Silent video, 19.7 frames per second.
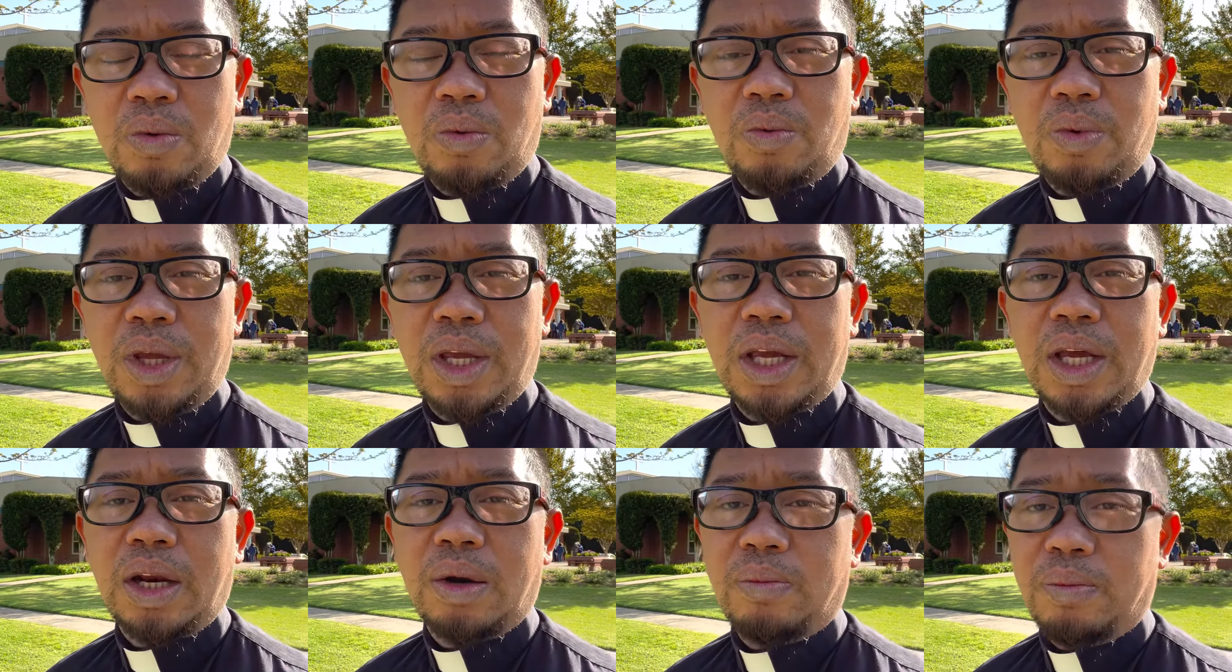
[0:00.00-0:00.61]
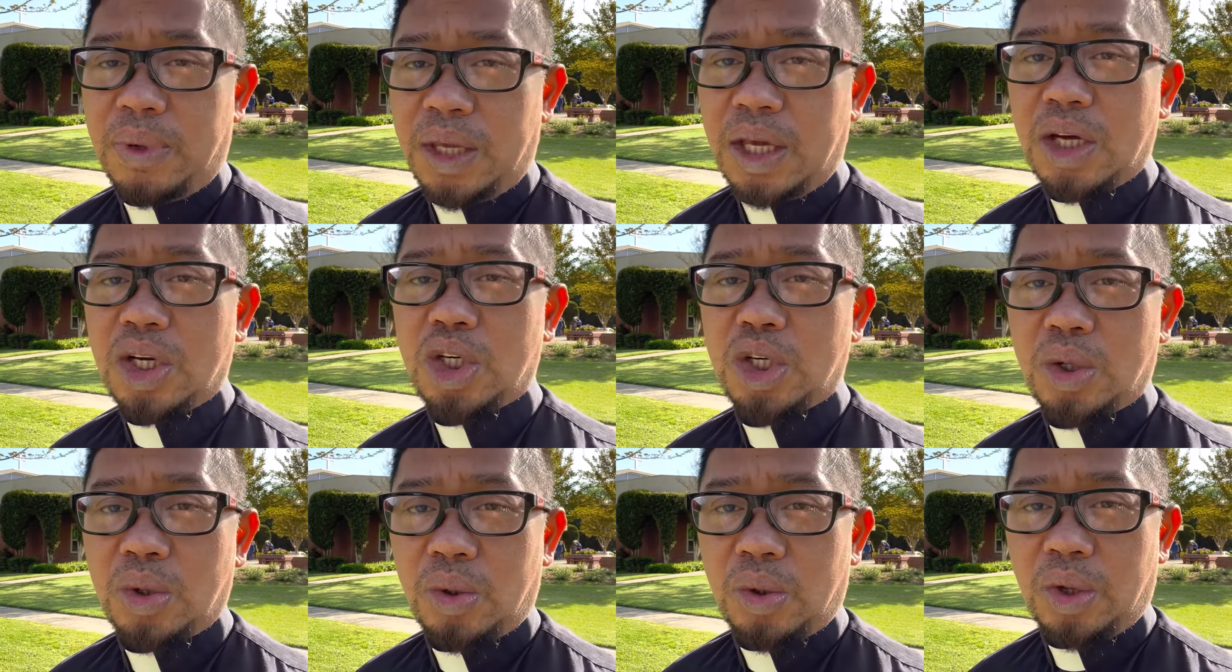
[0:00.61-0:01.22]
we can be
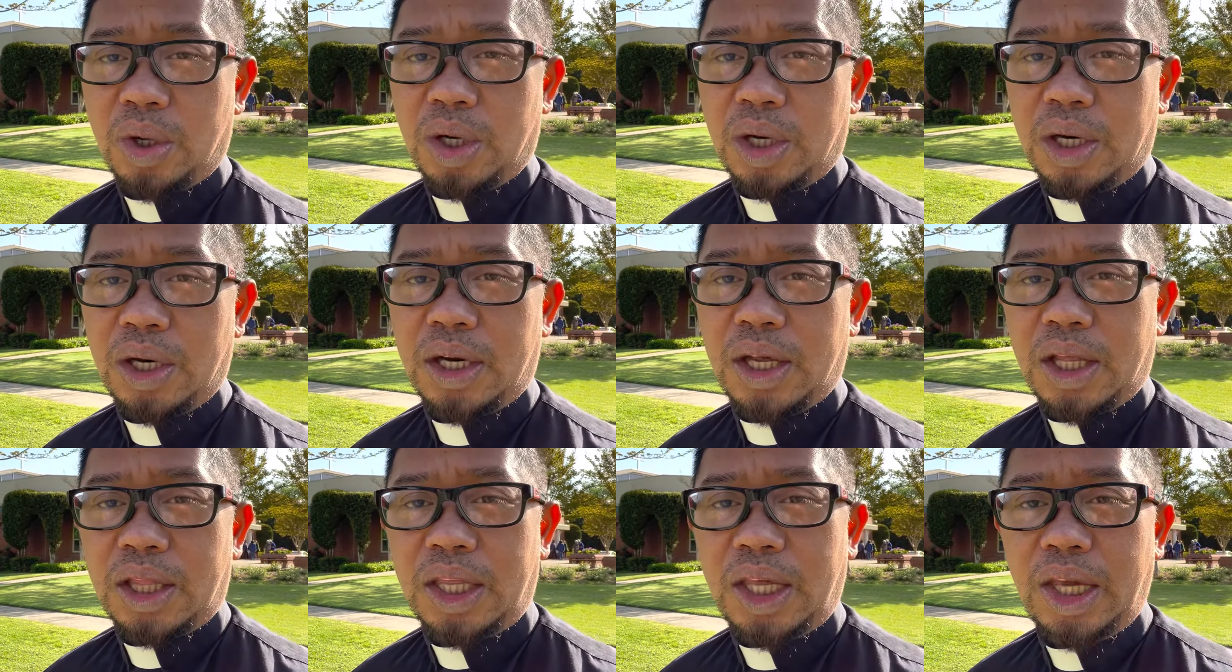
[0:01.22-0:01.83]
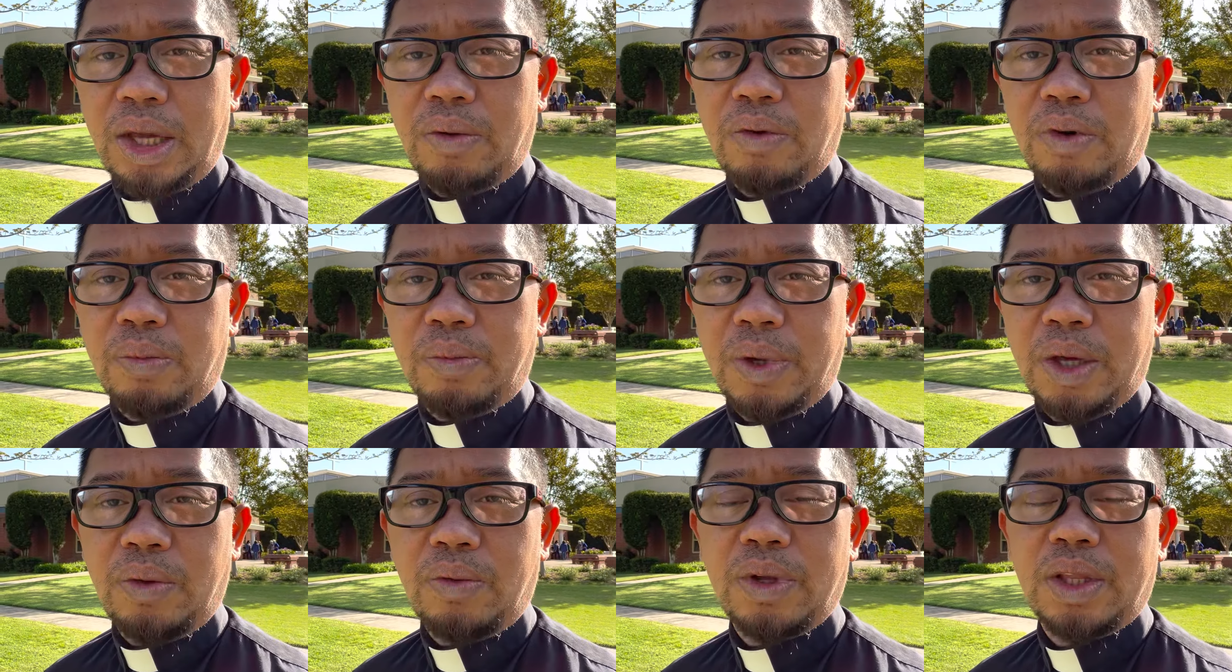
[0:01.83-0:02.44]
assured that he will
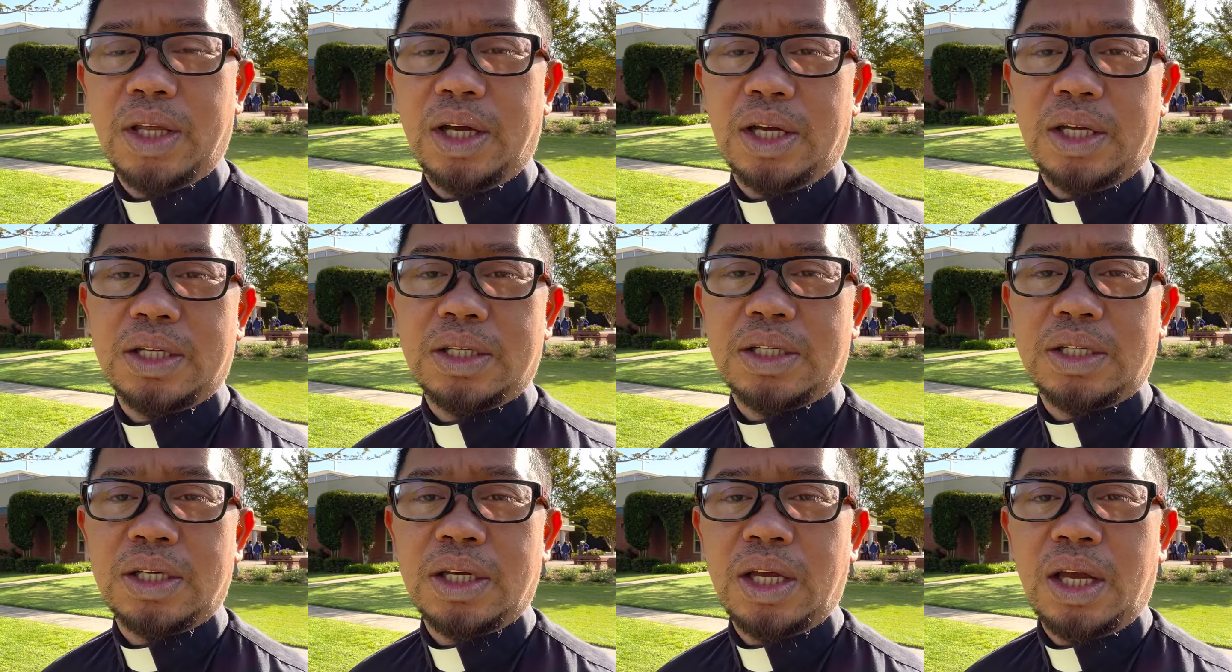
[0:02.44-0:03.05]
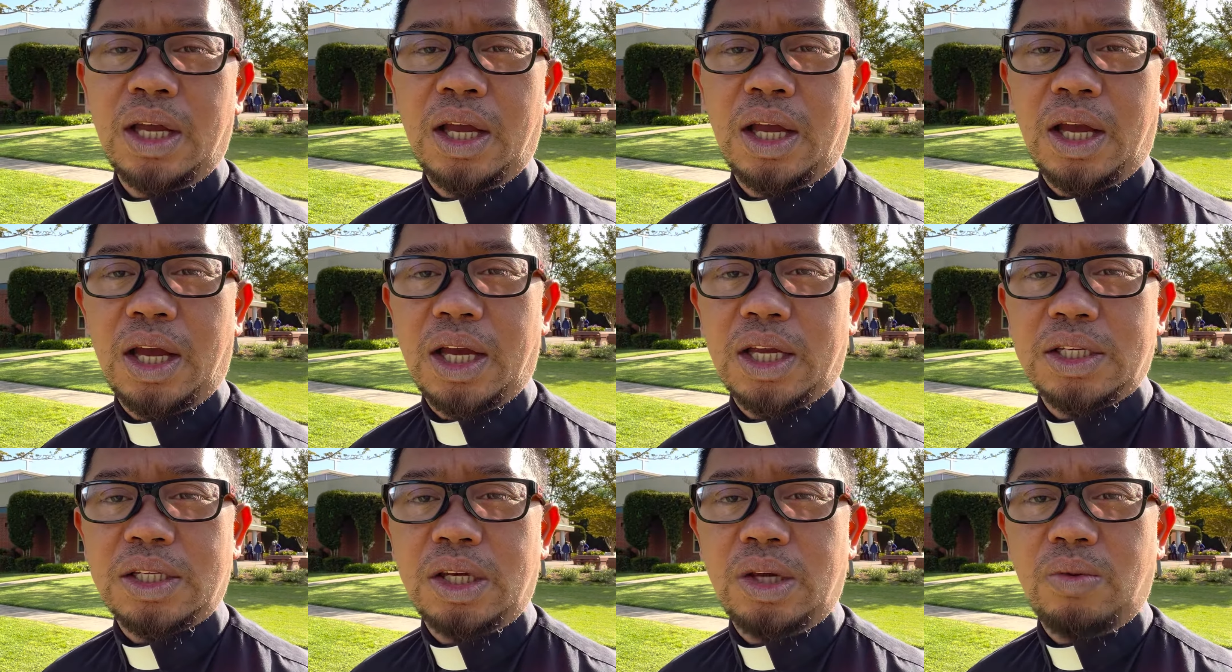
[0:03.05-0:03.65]
be with us
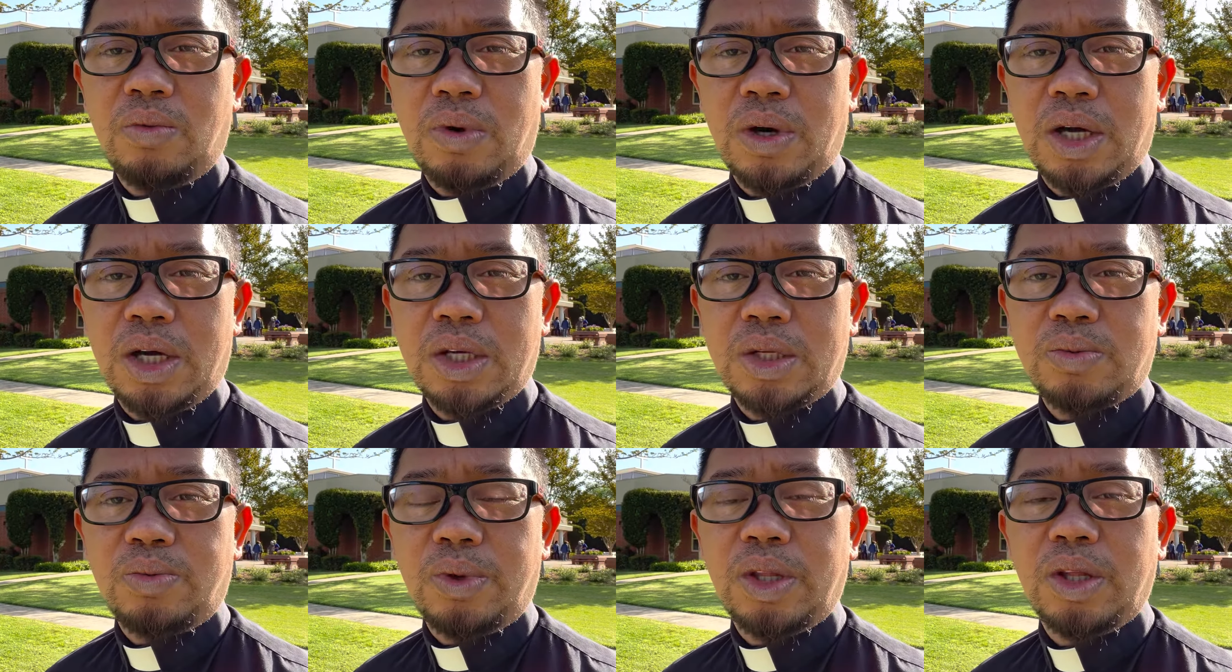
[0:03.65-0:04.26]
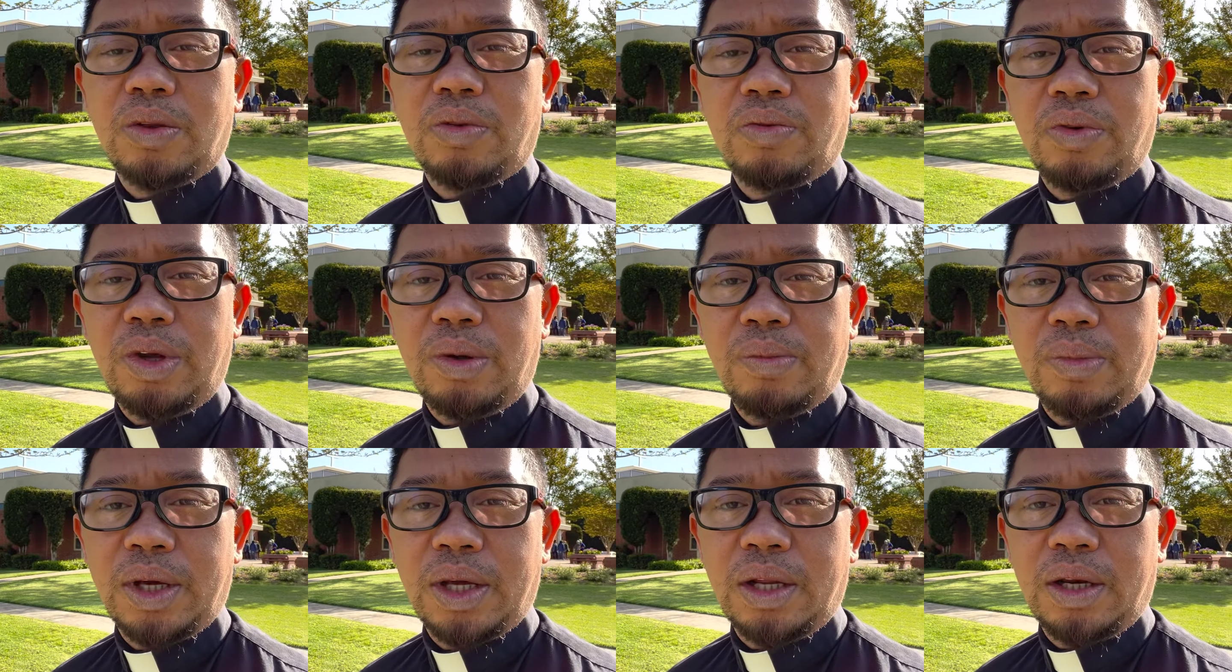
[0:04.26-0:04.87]
as he was with the three
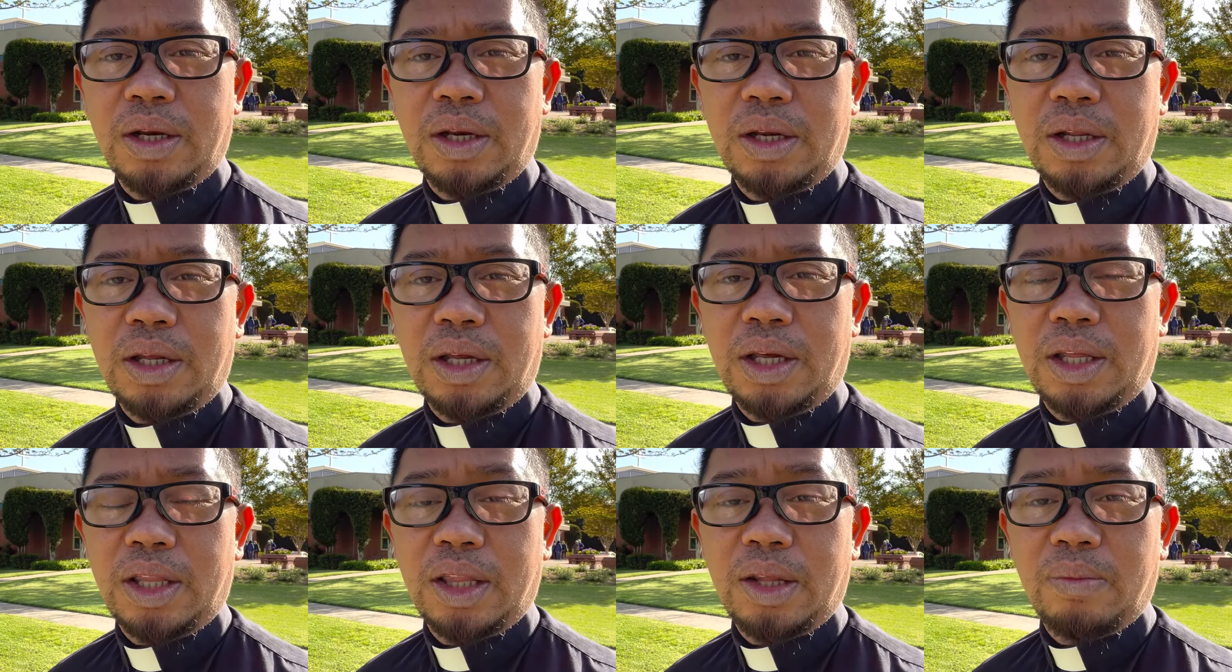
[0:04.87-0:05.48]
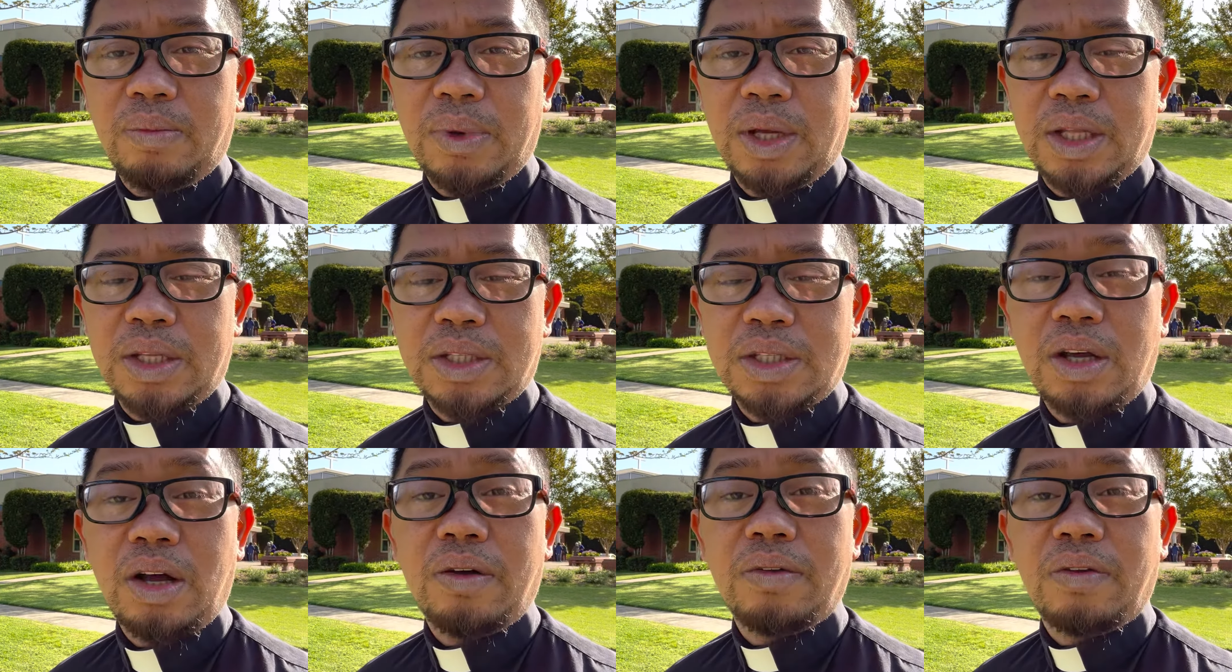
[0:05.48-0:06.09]
men in the
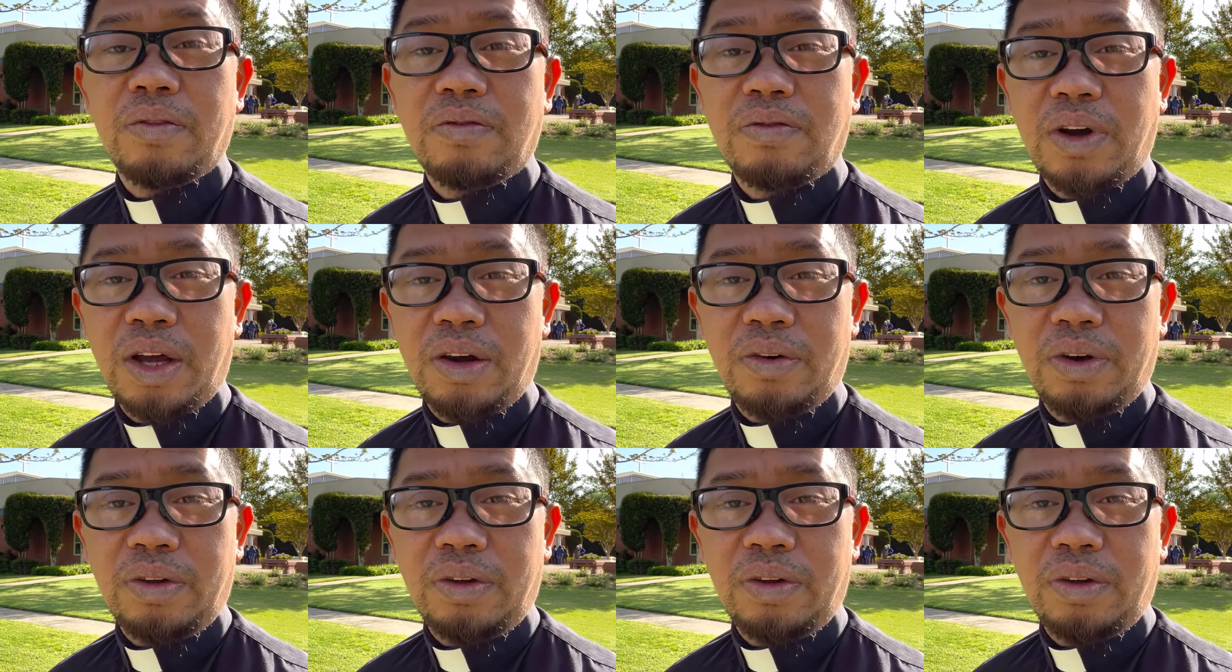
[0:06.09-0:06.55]
midst of the fiery